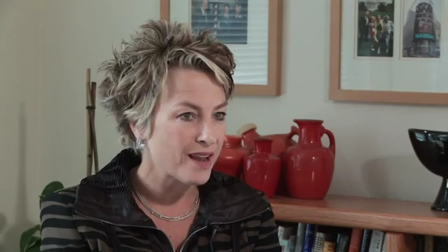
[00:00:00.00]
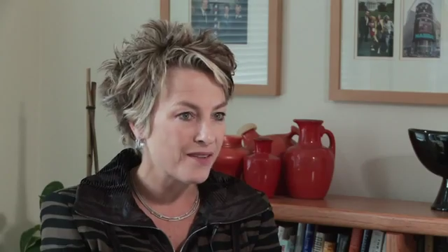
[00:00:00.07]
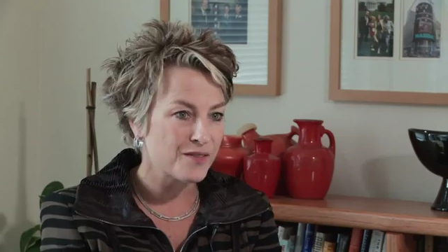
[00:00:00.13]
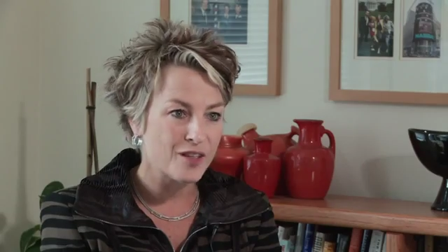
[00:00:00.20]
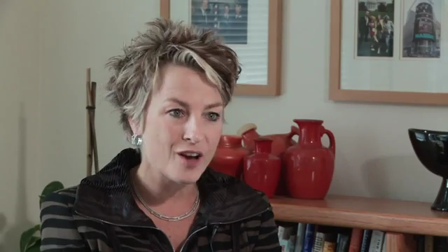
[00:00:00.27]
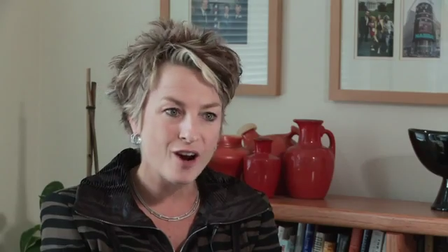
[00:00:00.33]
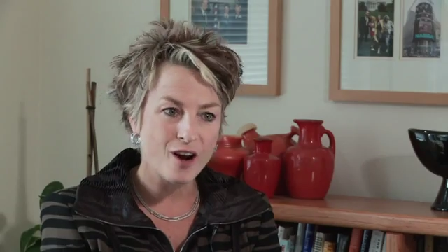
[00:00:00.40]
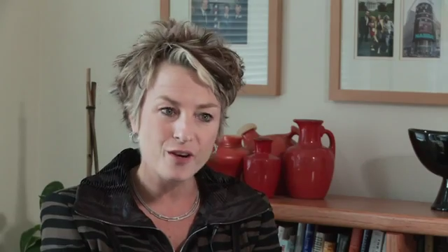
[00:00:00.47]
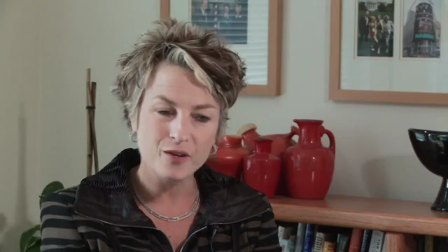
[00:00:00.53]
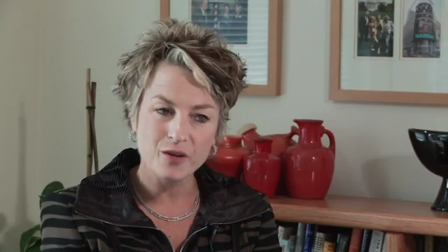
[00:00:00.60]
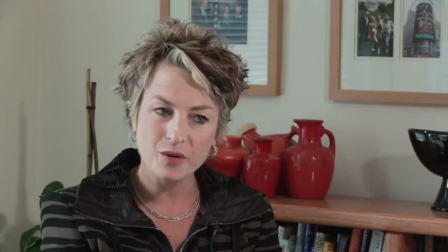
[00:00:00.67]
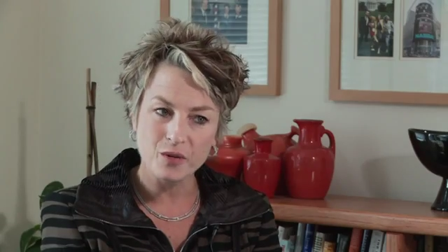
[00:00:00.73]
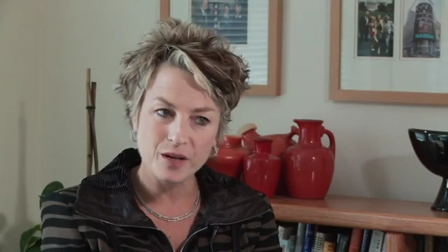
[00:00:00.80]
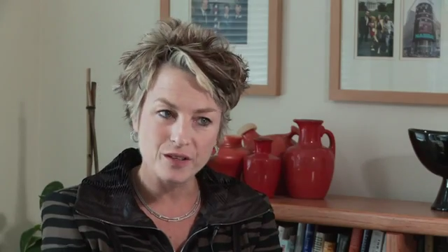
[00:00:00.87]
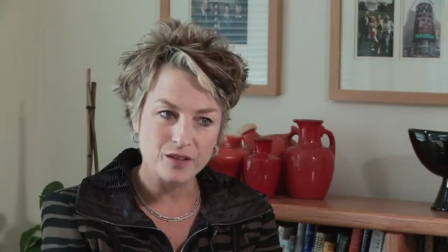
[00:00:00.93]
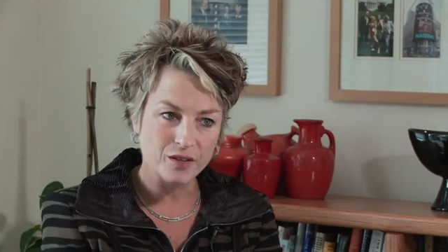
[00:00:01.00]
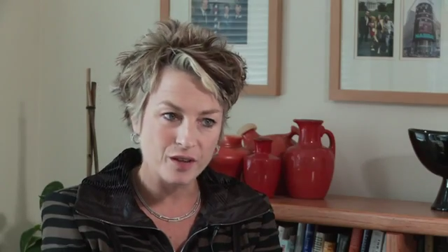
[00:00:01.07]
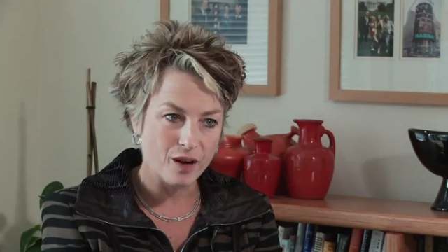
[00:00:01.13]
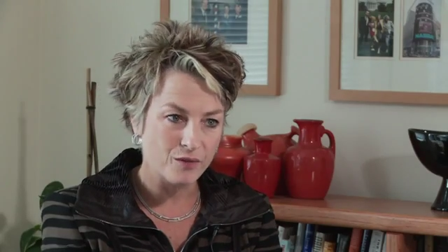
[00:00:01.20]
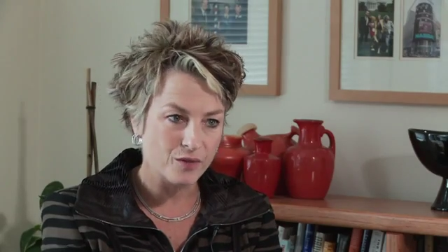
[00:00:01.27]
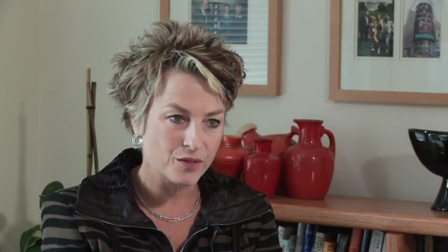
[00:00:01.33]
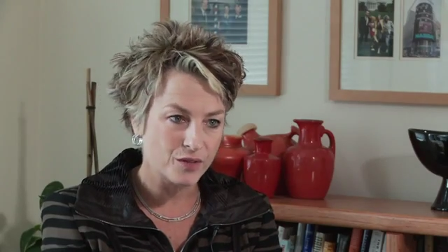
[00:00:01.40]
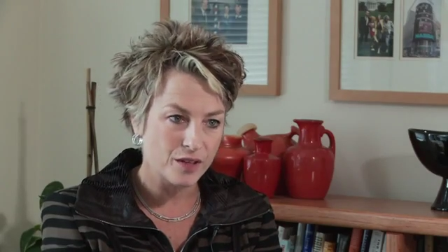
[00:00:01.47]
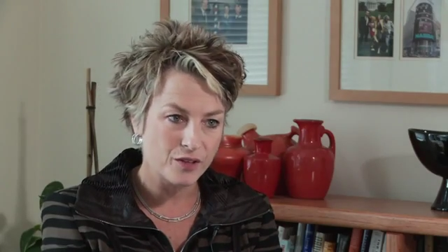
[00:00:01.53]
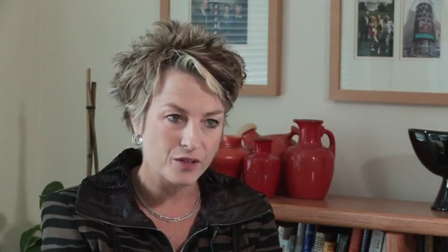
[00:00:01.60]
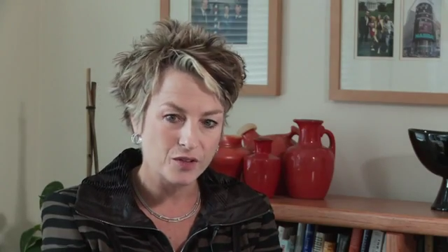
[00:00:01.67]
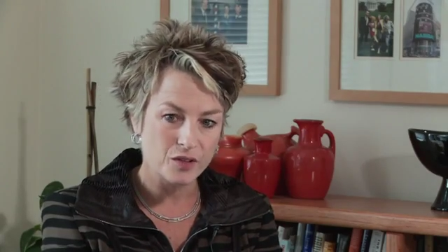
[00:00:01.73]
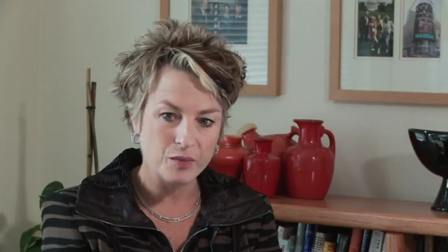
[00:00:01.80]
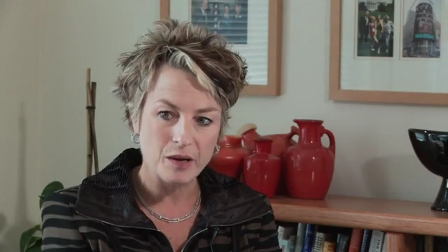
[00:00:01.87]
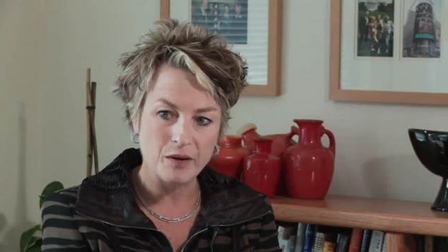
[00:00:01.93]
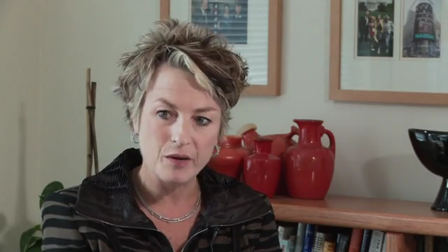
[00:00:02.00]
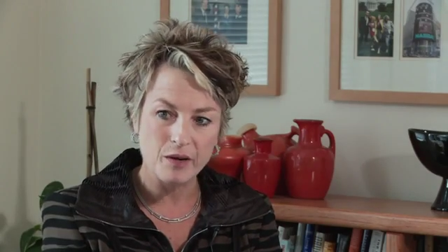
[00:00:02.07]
having the hard, courageous conversations about